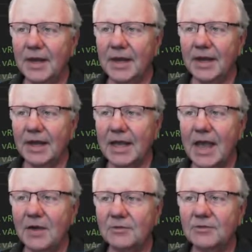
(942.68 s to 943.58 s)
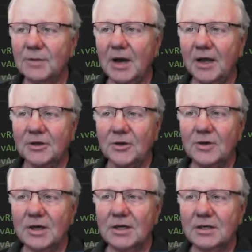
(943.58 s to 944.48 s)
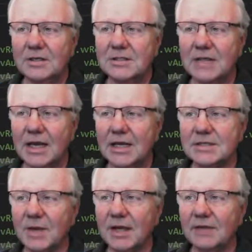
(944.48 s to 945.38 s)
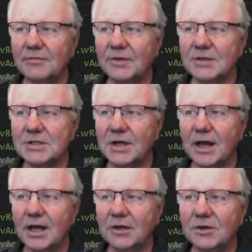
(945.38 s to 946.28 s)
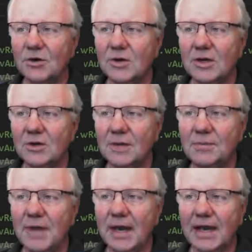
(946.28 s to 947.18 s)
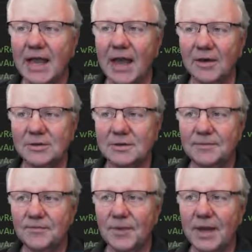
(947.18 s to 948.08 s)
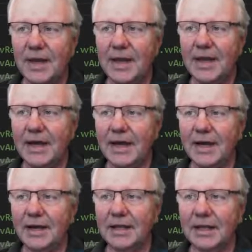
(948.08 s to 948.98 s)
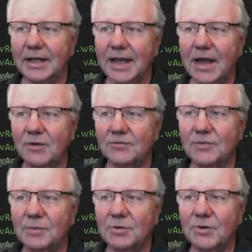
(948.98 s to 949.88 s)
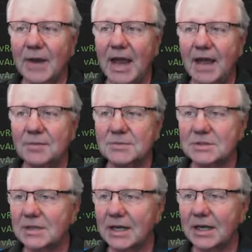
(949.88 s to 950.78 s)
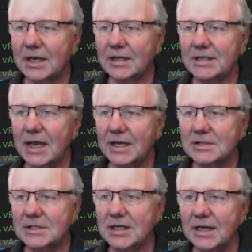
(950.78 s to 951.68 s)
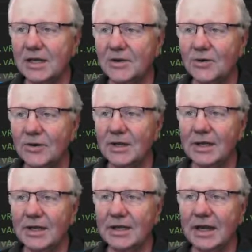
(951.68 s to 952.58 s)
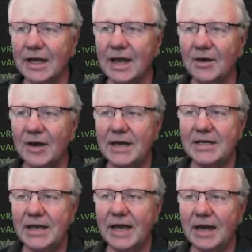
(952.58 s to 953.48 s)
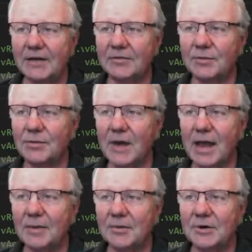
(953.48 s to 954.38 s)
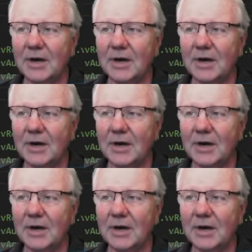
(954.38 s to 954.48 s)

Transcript: Account from auth token says, well, if there's an auth token, look up that account. An account from params takes the account ID out of the parameter